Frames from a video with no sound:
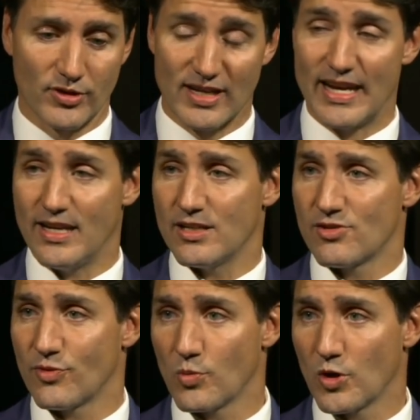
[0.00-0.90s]

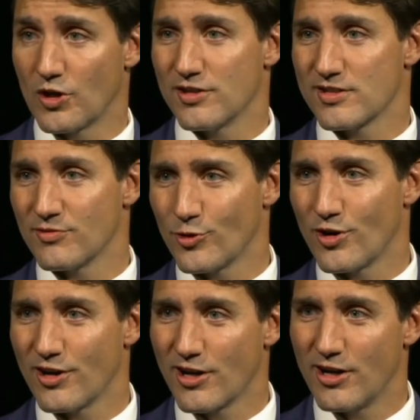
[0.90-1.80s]
Canadians, for workers, and
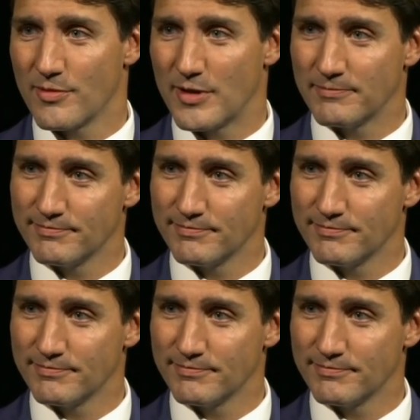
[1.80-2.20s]
for our economy.